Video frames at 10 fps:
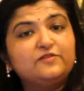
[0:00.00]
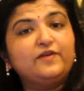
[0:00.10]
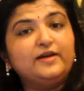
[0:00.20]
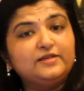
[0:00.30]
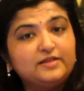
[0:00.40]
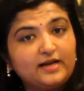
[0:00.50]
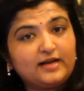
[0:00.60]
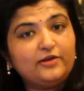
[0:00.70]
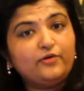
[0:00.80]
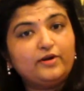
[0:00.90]
define
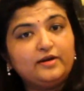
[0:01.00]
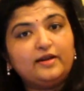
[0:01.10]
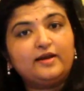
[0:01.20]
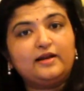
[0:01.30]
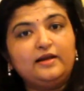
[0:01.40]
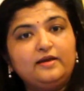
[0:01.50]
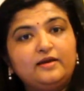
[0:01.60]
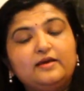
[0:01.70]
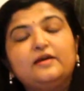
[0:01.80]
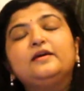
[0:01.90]
directly or indirectly?
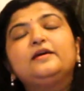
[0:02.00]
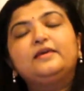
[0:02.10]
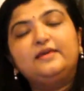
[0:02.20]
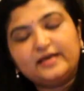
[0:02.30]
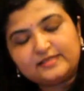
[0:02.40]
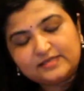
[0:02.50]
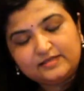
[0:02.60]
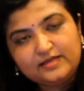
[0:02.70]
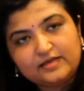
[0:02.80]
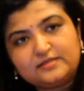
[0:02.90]
Yes,
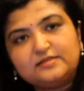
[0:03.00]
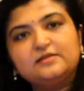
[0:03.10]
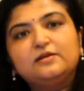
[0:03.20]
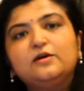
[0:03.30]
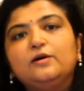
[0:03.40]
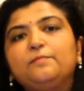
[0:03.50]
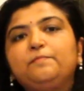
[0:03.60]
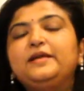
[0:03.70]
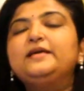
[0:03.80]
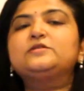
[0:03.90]
it does.
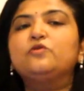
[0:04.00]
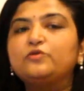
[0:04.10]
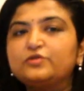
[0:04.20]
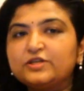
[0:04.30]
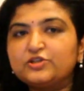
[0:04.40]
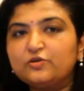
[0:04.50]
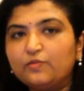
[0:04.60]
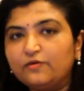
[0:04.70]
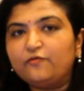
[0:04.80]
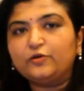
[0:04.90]
Please go to section
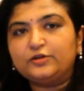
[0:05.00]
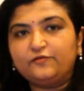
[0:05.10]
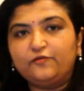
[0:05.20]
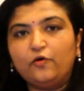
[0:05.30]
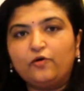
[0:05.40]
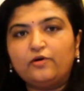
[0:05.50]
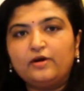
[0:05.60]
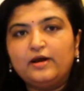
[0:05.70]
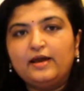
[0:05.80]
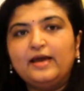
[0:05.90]
144
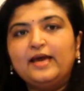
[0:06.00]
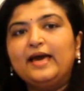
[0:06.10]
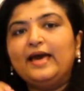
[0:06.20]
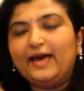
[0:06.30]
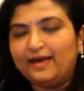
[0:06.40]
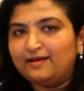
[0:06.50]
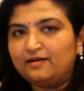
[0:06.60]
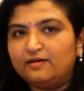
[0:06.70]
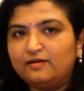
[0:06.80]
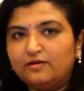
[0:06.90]

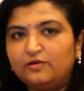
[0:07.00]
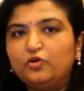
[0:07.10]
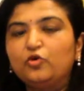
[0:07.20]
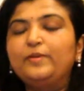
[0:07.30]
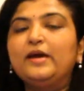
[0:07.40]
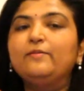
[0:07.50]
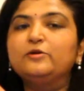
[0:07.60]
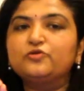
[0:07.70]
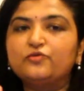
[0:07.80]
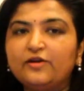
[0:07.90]
and you will be
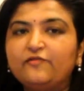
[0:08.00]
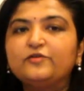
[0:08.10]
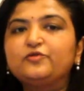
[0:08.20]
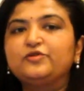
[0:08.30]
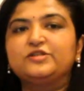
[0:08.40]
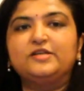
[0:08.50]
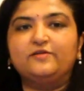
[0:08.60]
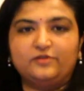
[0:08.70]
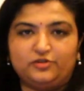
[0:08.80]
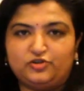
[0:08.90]
able to refer to this
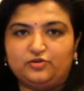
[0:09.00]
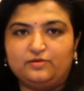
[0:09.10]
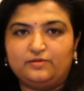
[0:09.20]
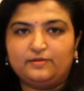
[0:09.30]
definition.